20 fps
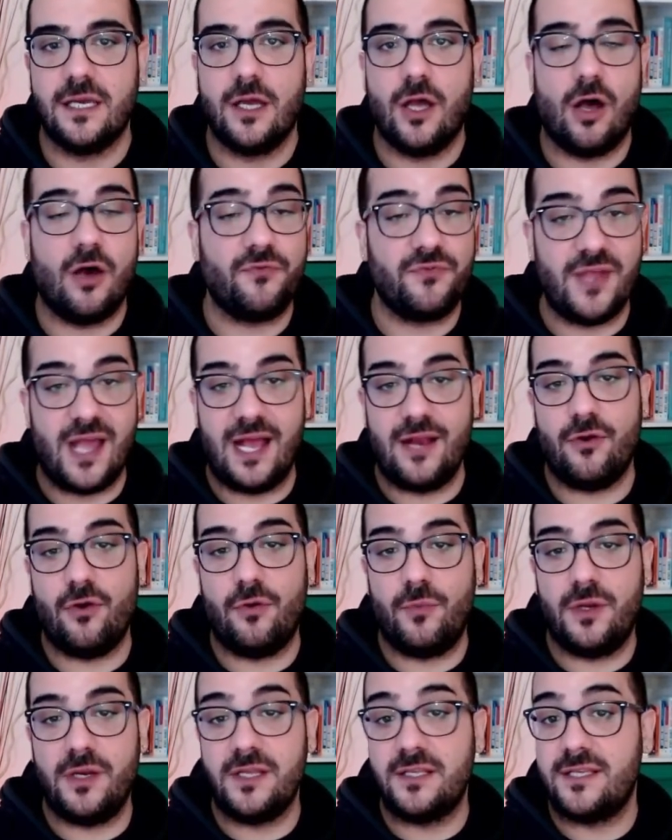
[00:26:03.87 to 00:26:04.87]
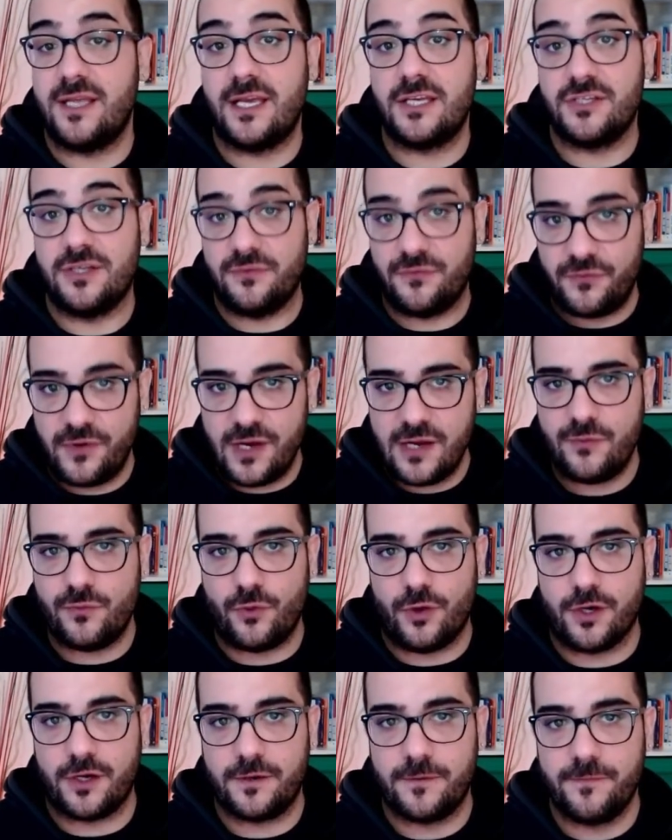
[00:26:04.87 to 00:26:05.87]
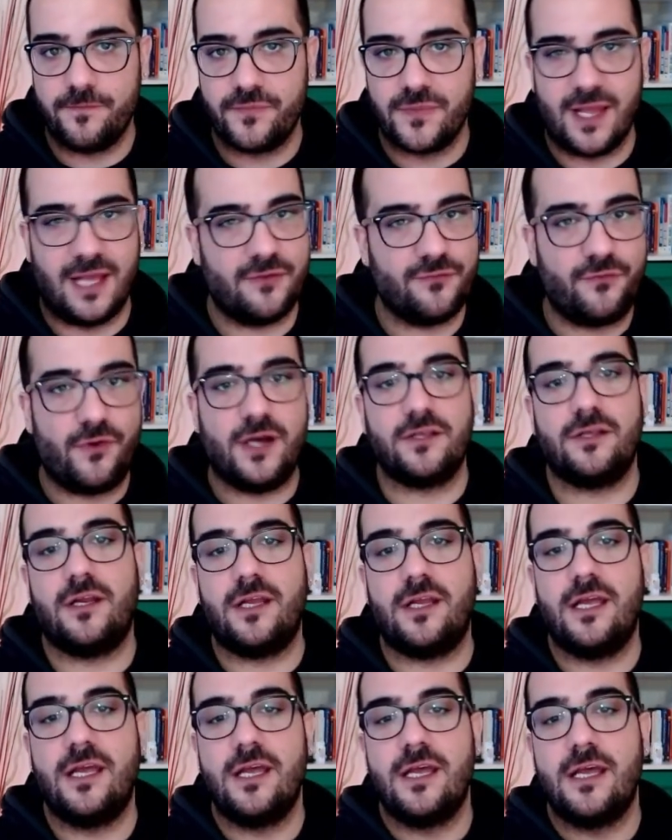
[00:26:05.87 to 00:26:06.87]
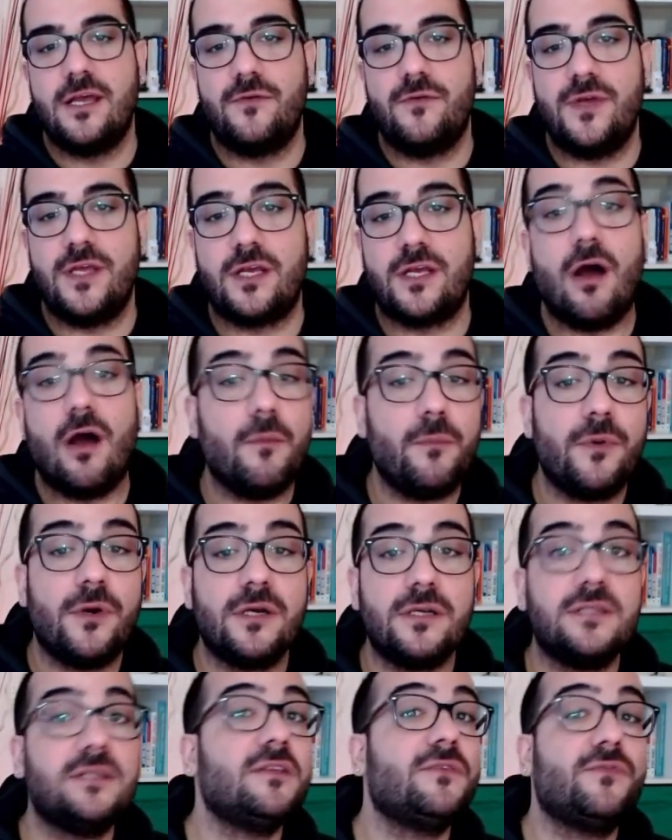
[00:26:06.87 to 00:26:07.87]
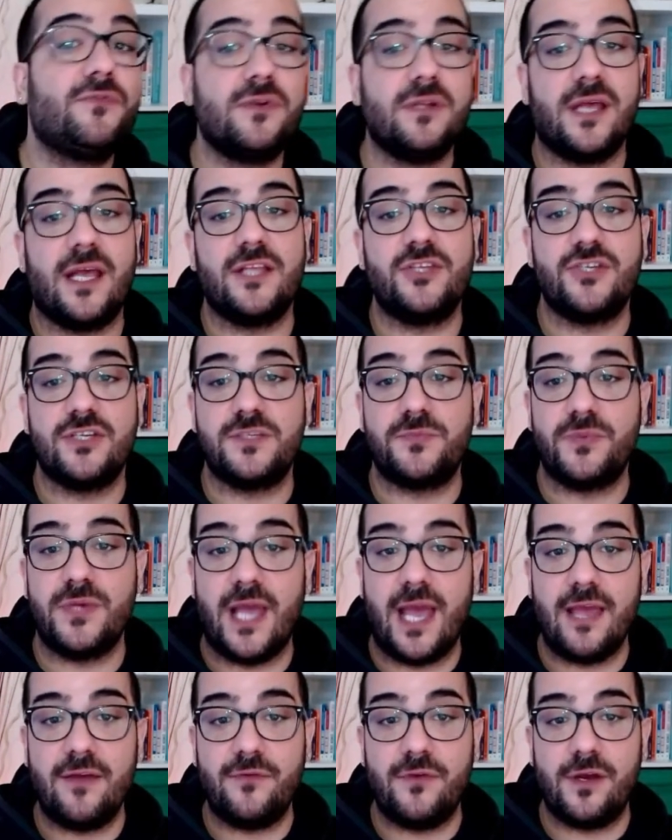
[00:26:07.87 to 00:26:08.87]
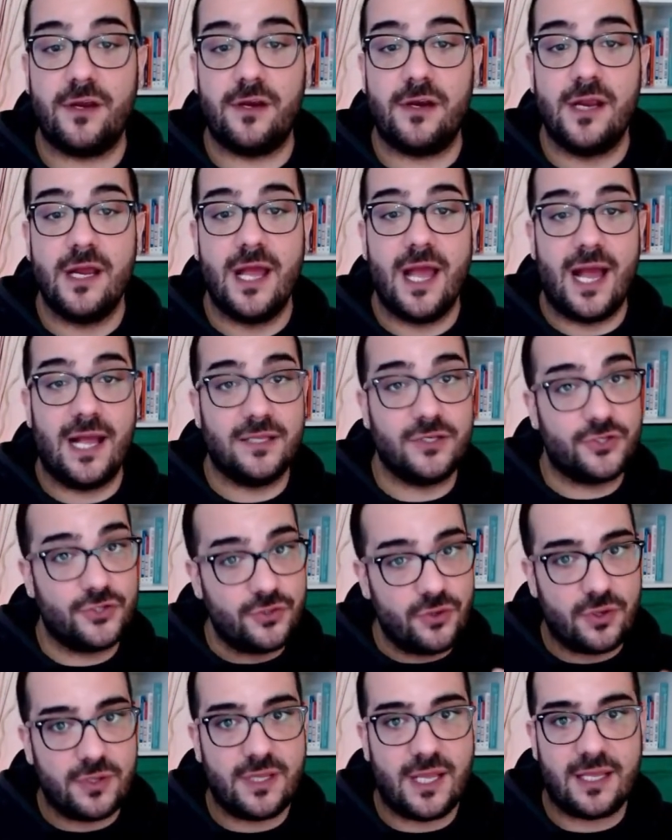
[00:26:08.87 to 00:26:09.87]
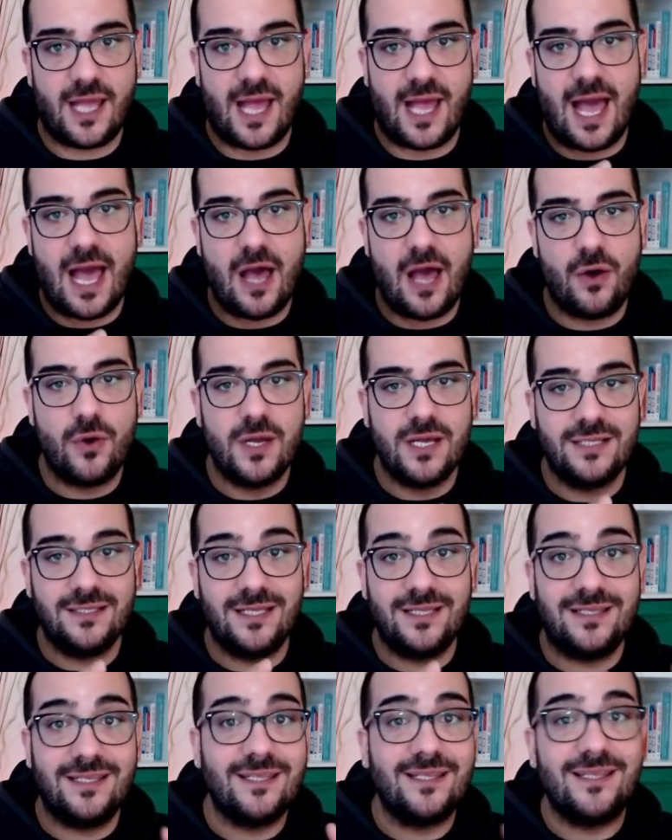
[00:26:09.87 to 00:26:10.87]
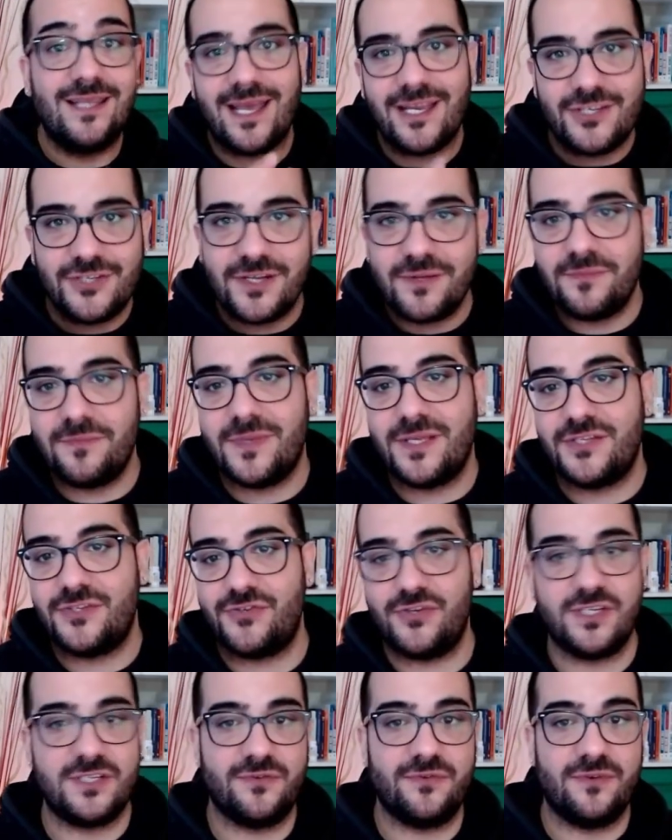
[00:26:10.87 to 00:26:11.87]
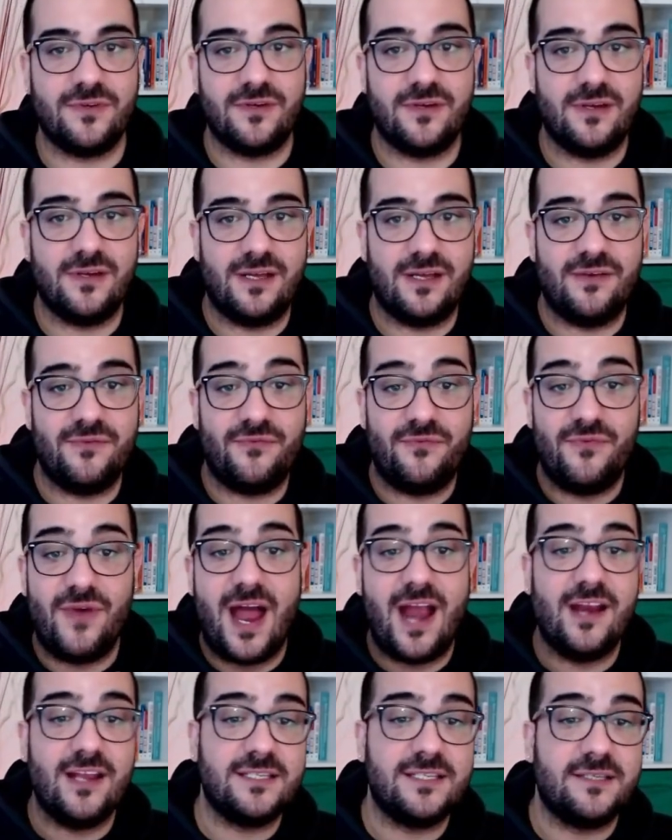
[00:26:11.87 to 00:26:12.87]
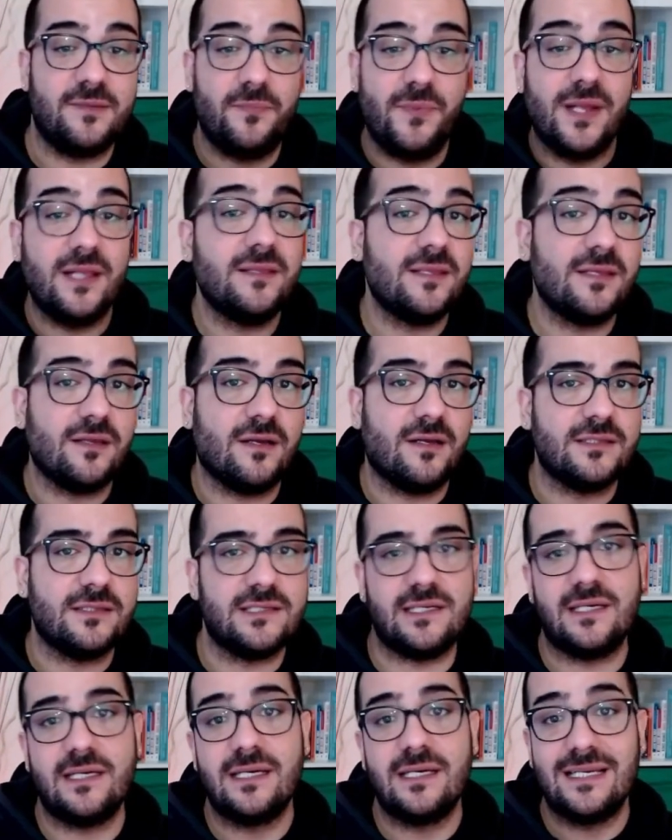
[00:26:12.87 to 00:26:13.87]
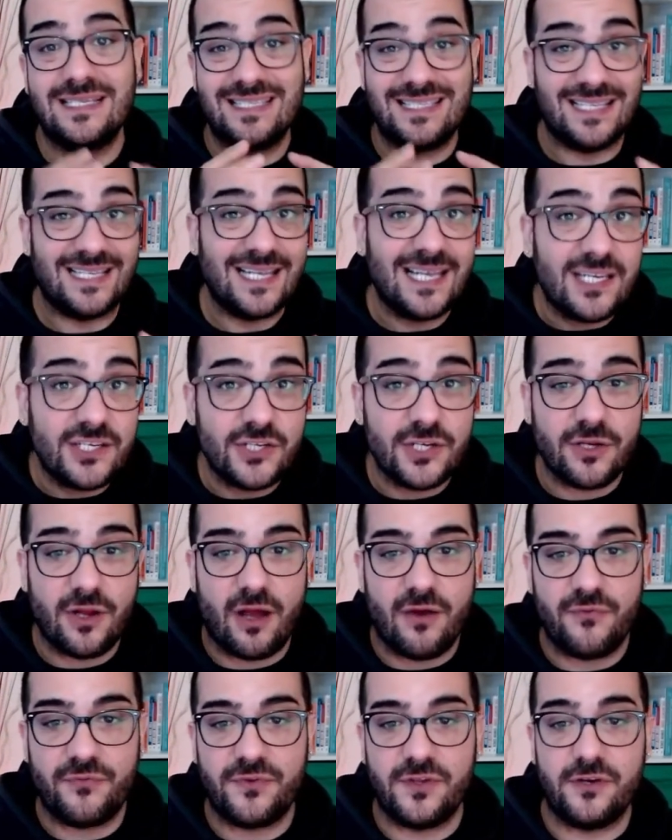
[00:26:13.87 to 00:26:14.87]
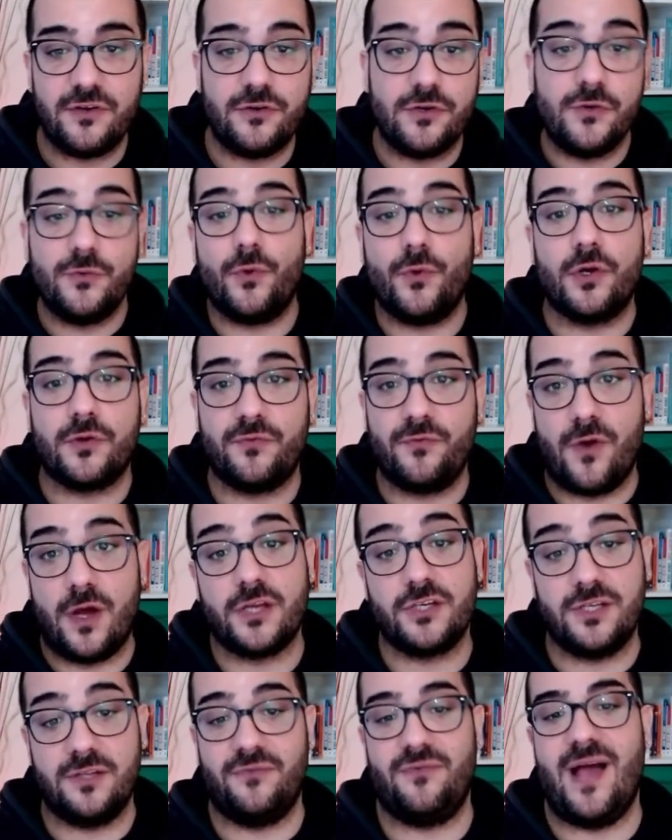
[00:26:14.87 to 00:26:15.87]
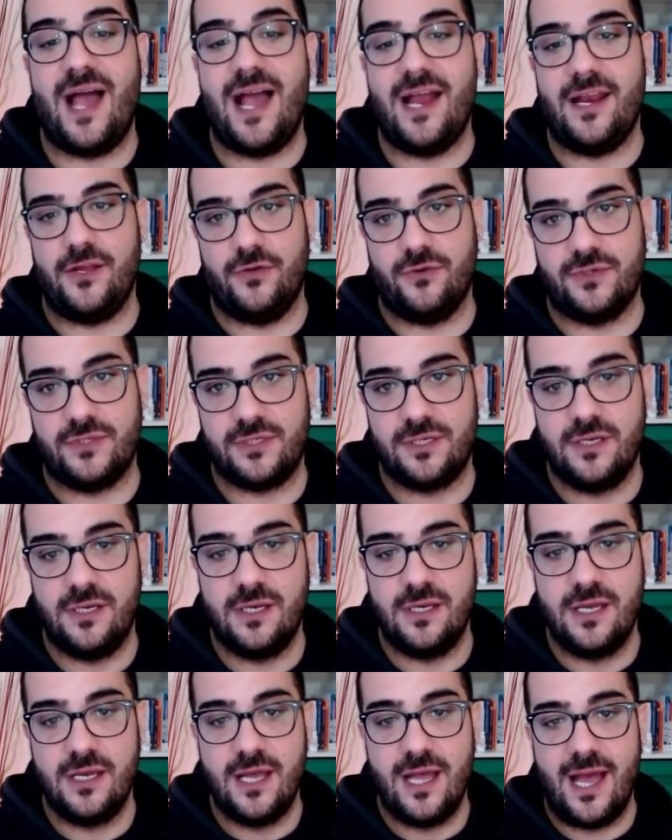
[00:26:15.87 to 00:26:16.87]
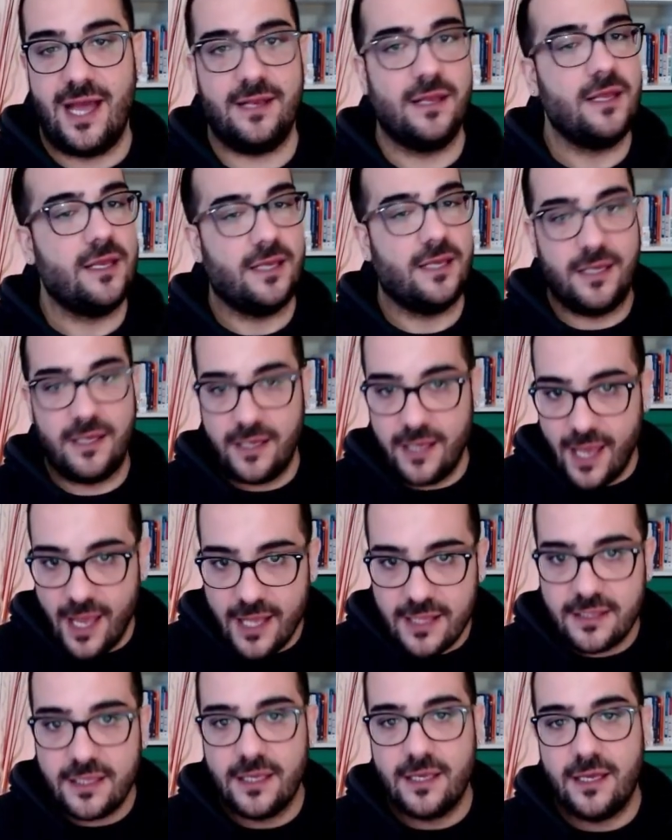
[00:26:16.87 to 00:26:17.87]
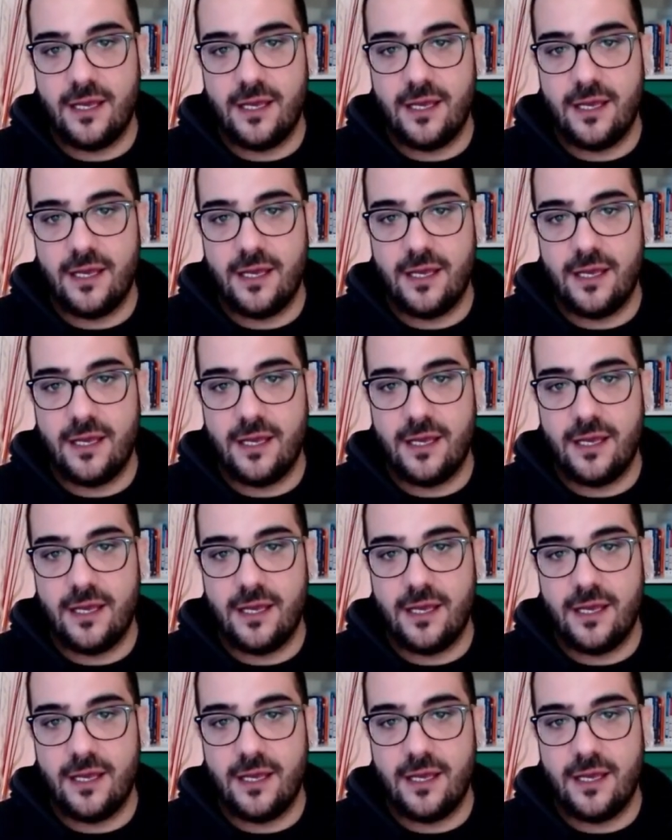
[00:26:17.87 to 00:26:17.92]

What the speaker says: of the anomaly detection framework. And finally, we compared different agents' behavior and showed that how the detection metrics varies depending on the selection of the reward function values. And in the end,